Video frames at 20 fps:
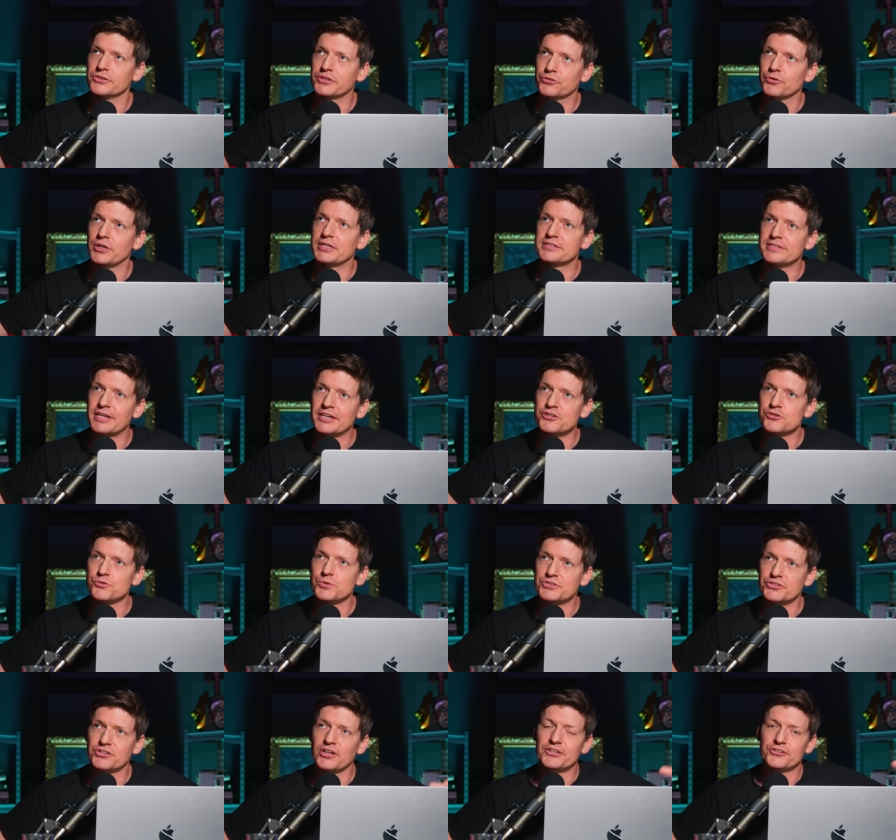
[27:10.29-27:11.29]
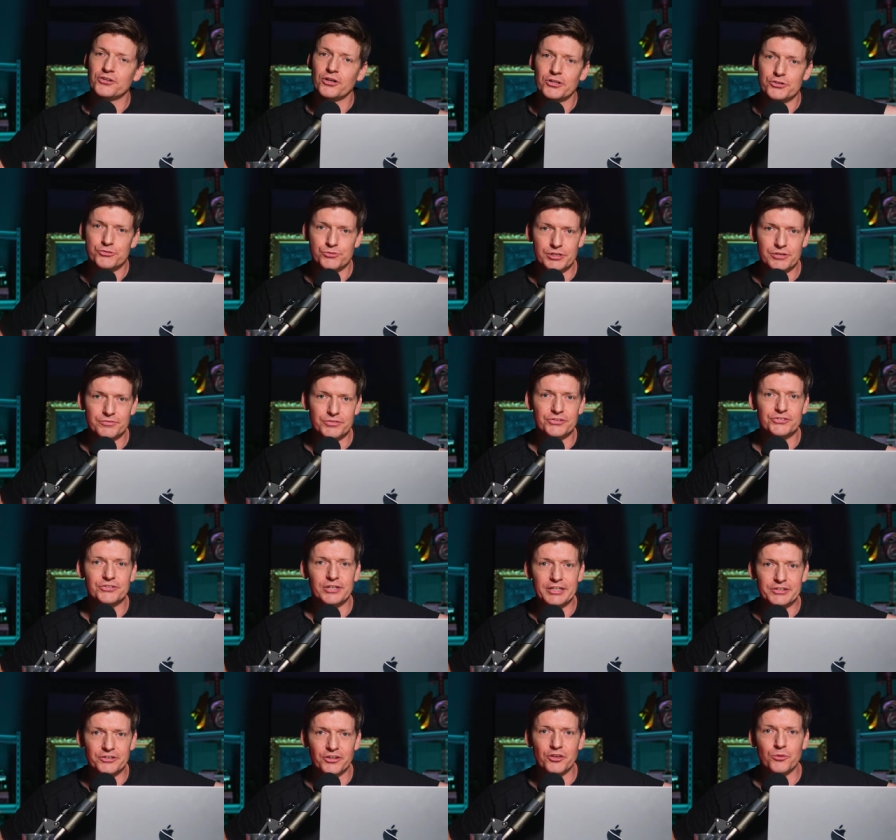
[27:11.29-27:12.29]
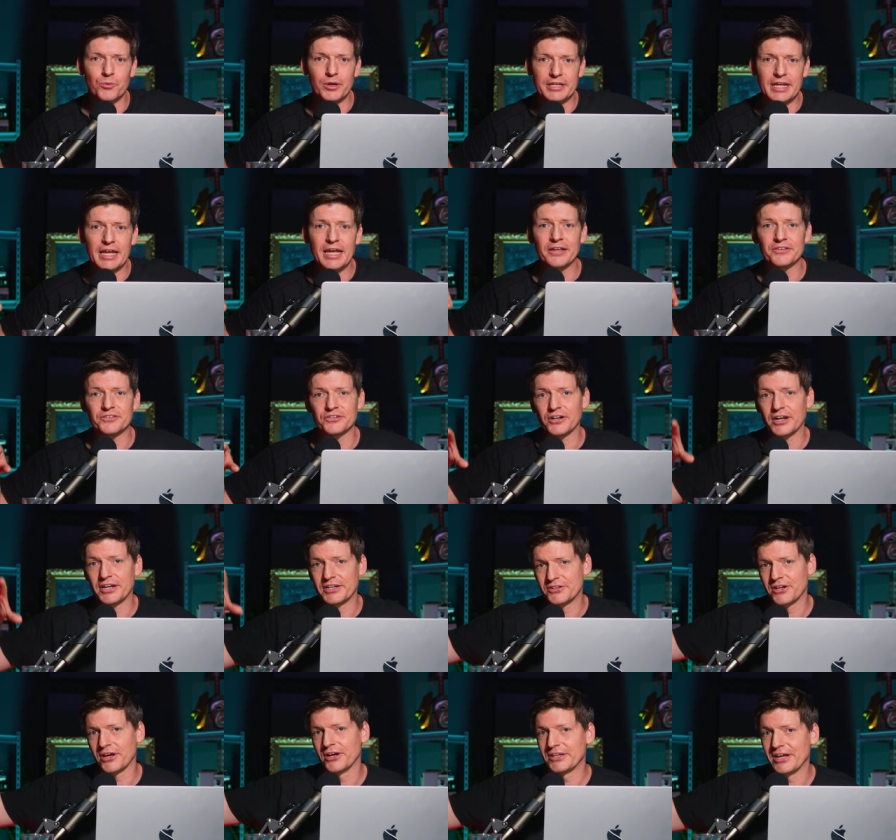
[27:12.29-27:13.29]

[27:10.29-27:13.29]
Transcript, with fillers: the great danger is an idolatry of the state on the one hand and an